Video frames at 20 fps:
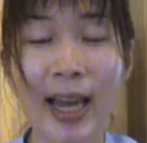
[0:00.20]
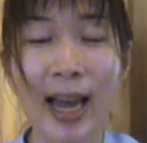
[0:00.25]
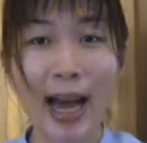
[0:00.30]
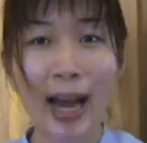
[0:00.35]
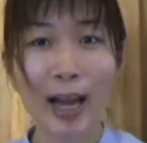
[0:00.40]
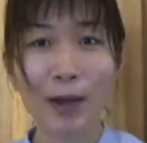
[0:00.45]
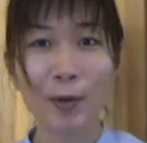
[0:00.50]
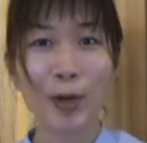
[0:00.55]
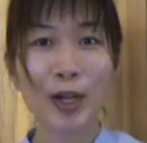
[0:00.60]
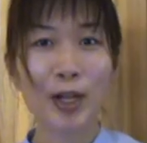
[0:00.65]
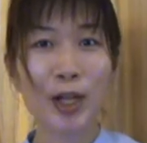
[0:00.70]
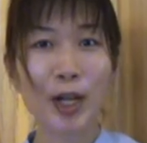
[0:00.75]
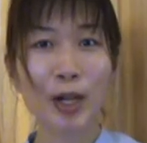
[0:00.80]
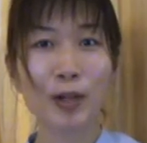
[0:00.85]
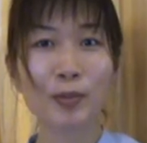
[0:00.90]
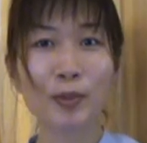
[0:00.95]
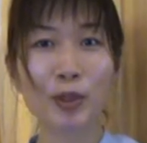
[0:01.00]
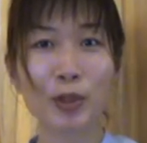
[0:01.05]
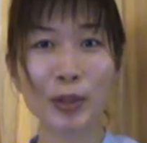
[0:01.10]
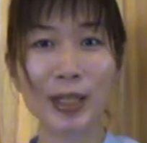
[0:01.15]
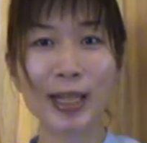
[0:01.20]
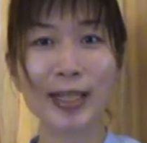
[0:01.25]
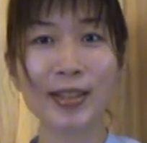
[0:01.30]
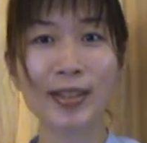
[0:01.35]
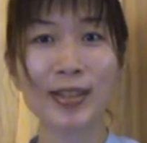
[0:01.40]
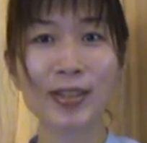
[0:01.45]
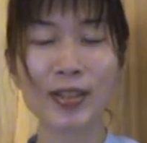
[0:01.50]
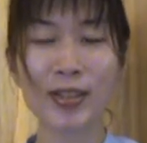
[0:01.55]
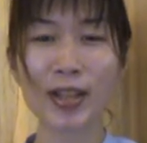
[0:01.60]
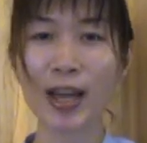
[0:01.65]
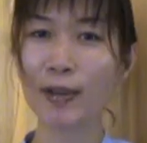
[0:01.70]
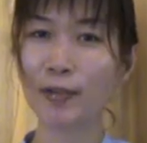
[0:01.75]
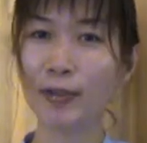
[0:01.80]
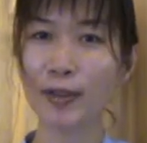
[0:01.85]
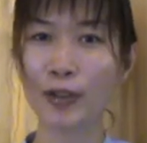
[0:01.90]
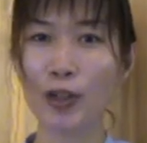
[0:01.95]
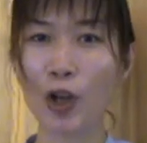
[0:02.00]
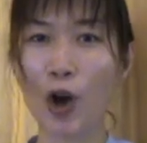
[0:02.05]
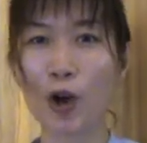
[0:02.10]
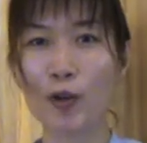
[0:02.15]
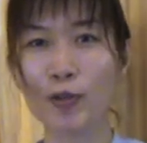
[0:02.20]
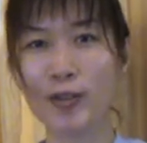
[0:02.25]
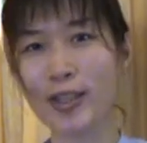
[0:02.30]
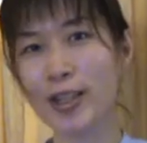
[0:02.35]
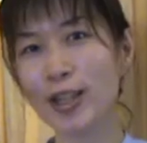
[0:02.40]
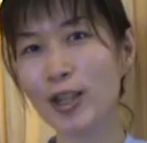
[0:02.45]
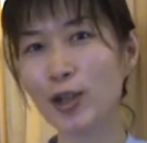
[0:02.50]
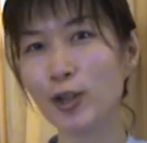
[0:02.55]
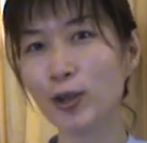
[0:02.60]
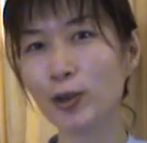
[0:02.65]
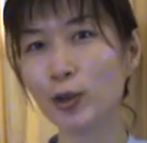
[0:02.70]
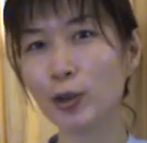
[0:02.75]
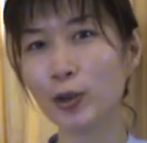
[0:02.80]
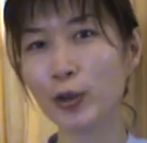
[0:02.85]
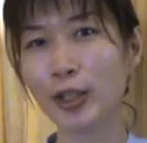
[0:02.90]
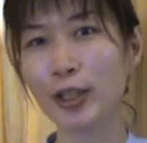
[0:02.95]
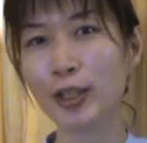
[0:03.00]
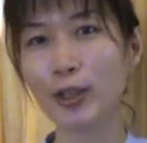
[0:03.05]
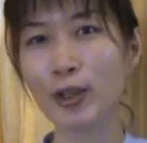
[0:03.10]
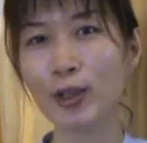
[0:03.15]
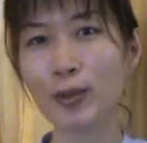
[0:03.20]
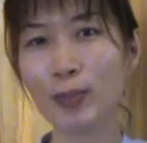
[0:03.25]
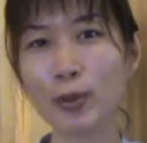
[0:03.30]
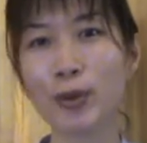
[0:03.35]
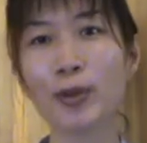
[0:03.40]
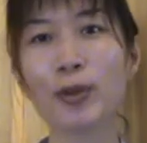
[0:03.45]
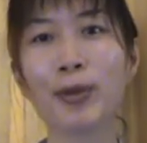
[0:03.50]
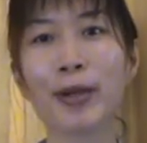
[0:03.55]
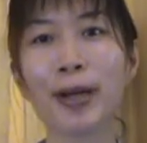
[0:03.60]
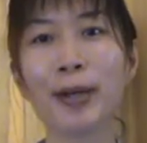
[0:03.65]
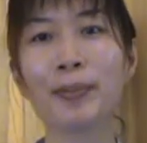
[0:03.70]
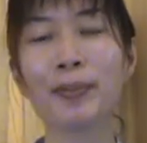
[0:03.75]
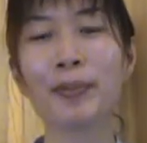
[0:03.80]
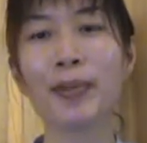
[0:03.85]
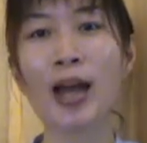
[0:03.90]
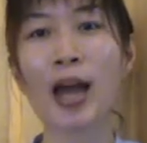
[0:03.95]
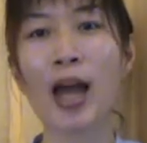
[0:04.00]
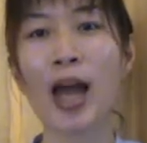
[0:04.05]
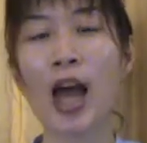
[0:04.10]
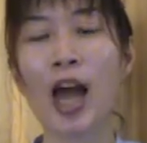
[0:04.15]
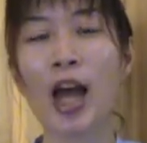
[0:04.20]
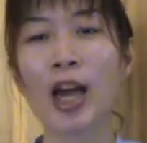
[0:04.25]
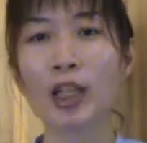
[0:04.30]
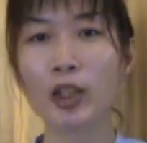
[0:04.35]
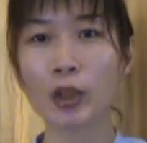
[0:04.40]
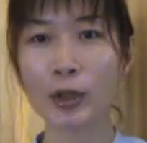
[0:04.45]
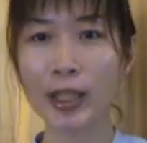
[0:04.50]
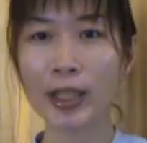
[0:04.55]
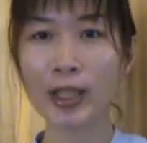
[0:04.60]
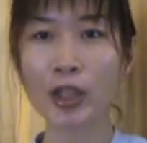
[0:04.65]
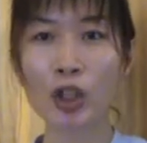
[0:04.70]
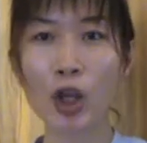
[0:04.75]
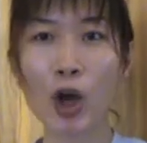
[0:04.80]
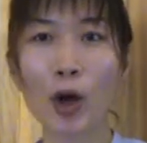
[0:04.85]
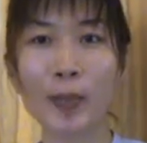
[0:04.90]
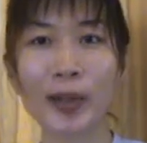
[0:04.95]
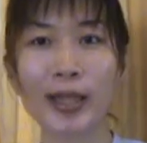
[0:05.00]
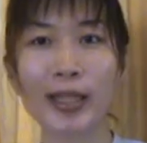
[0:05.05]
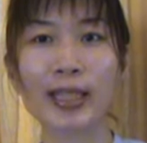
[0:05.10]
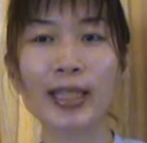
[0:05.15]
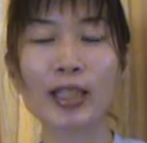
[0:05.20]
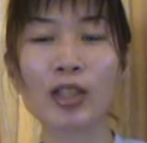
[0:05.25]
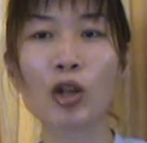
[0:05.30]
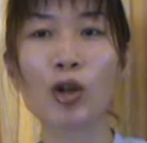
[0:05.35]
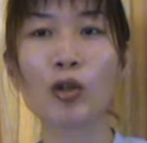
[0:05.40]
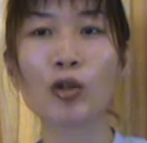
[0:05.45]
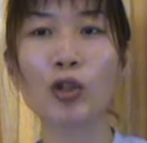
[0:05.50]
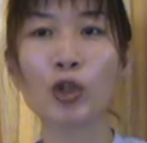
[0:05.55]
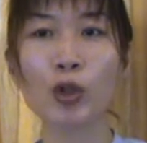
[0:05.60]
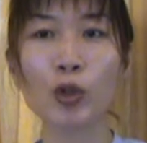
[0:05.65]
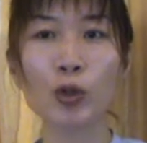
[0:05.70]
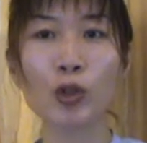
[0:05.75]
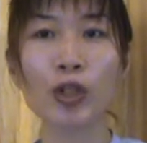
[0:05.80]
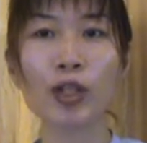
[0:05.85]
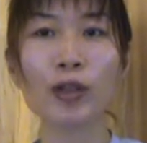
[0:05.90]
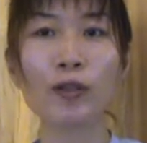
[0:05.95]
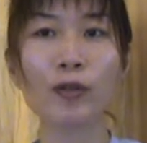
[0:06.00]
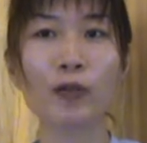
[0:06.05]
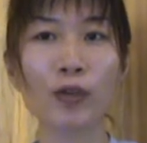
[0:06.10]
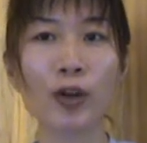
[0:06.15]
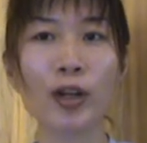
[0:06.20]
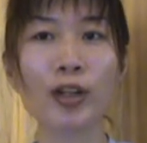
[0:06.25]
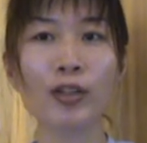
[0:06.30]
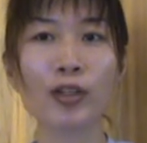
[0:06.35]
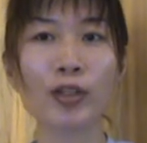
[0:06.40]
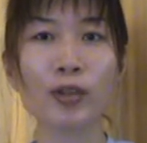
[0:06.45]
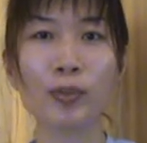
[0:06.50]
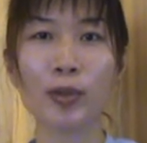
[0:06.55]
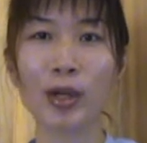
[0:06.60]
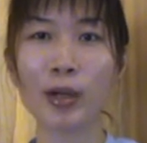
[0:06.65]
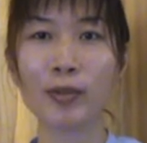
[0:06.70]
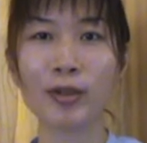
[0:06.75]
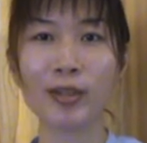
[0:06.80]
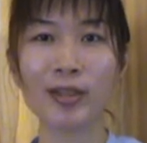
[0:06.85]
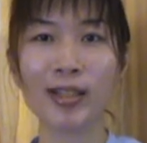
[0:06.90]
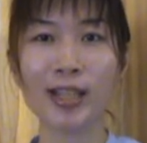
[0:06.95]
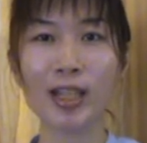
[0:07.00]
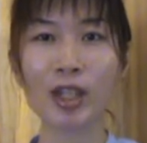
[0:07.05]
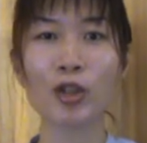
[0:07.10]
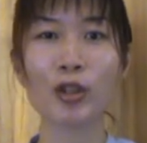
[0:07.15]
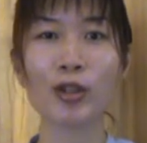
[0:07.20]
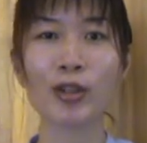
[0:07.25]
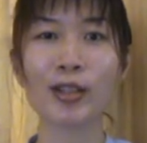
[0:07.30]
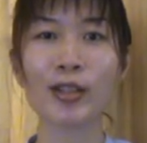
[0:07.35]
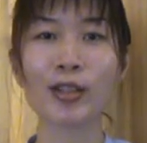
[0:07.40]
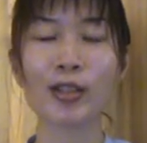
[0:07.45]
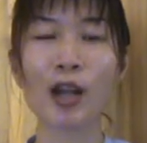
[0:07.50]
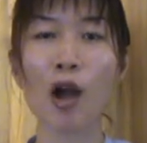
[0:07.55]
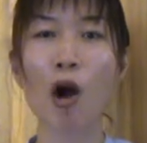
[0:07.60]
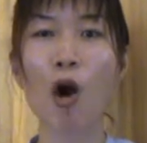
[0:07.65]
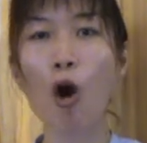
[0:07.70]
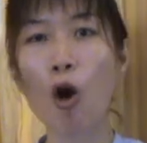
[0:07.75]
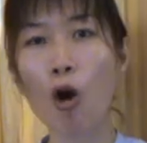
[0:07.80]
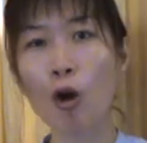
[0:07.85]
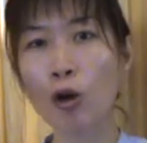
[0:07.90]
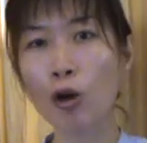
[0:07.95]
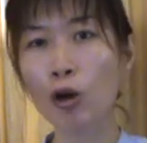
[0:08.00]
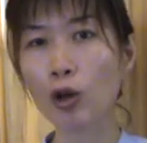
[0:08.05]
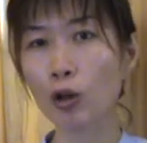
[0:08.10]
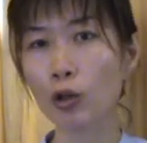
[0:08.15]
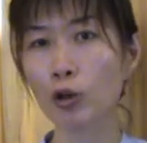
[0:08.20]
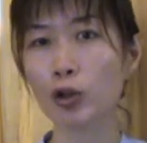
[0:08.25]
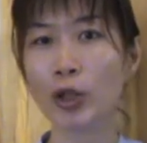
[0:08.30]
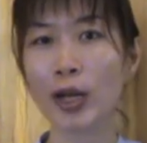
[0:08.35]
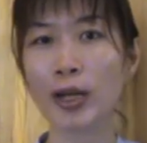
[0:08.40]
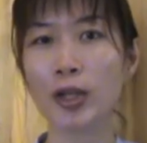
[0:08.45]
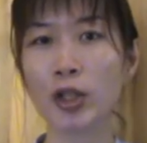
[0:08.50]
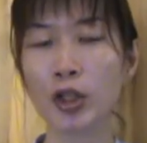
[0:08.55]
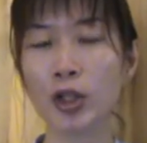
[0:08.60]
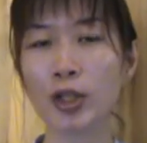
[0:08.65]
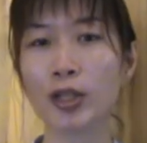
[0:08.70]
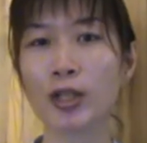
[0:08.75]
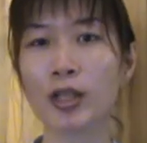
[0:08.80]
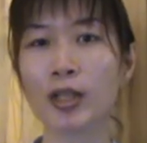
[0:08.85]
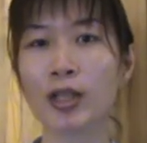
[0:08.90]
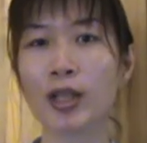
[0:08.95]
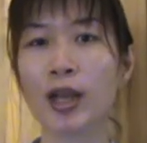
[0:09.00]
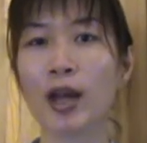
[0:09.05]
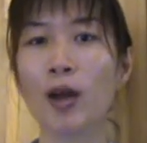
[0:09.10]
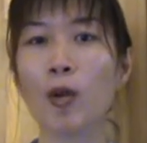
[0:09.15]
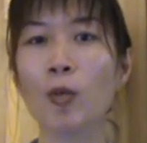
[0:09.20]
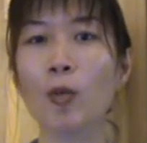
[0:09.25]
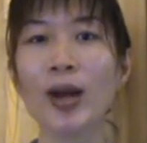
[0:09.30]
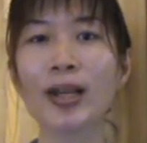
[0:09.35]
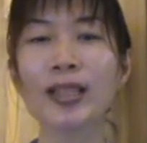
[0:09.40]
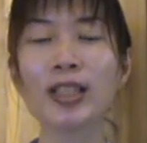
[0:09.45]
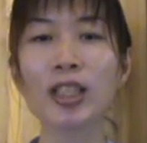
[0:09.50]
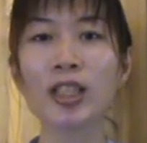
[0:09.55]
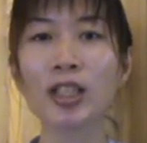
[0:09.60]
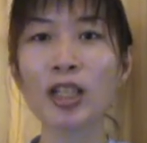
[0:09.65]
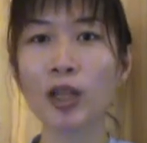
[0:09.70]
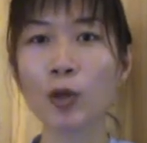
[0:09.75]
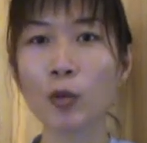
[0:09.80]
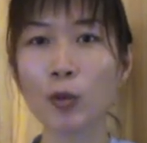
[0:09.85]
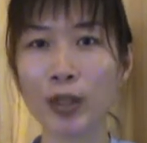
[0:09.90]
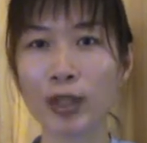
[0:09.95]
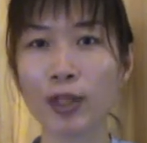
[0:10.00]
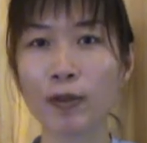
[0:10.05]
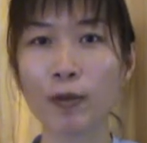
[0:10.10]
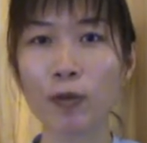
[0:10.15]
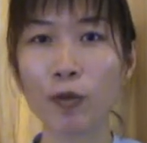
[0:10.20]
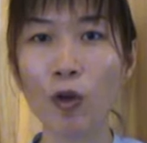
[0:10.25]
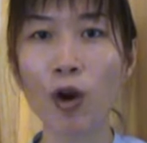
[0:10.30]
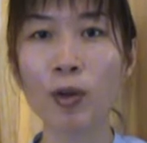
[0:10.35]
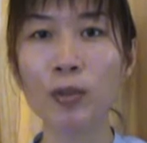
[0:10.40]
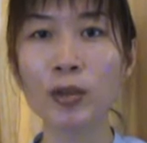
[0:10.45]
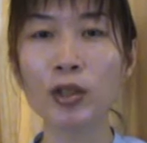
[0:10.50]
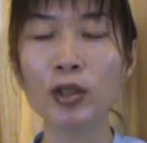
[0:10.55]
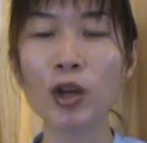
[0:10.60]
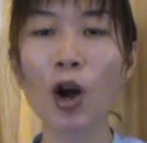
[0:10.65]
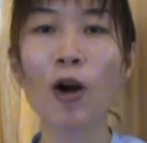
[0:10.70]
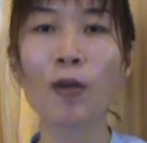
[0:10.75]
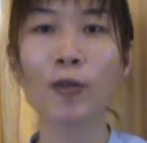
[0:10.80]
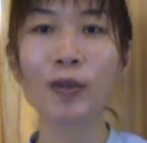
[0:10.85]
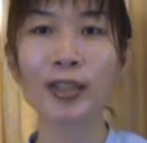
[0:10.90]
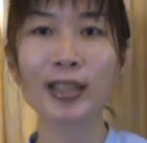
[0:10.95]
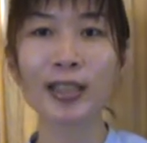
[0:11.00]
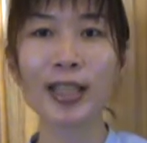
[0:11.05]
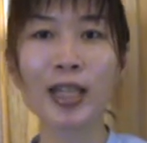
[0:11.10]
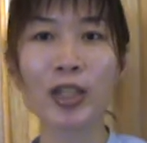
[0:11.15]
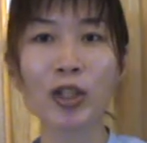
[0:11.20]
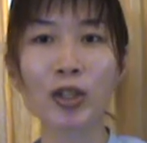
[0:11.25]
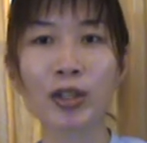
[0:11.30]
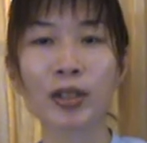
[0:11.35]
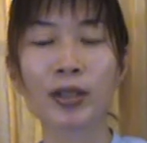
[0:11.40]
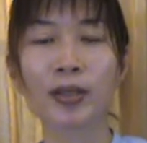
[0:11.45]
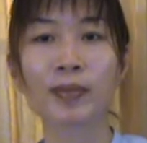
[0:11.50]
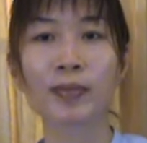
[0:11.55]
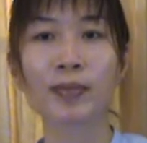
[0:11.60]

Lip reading: Hi, welcome to Lesson 7 of Zero to Hero program. Today's topic is on using phrasal prepositions or conjunctions when dealing with formal conversation.